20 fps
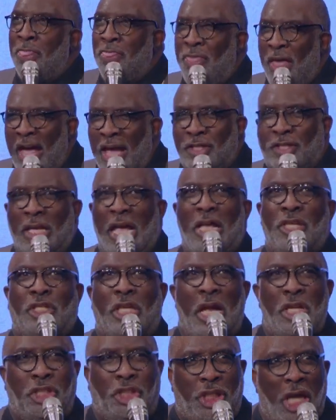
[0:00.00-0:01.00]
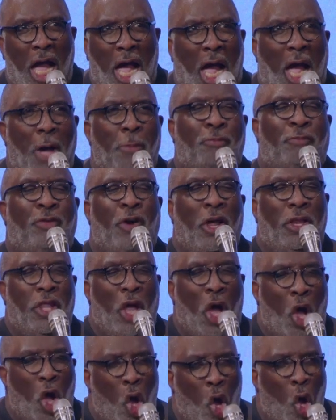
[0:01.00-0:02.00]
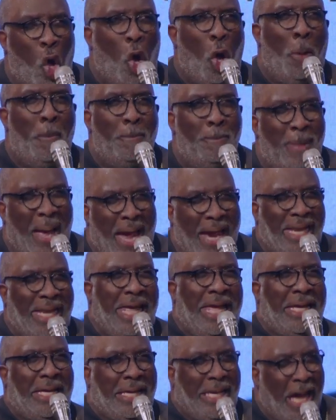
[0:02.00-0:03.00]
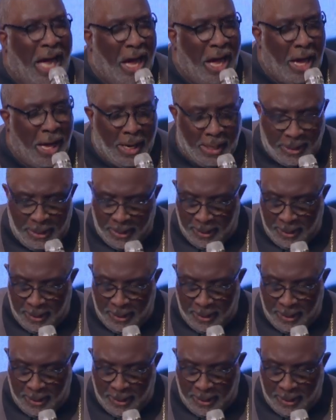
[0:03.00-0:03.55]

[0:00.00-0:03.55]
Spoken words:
This is a job for the Almighty God.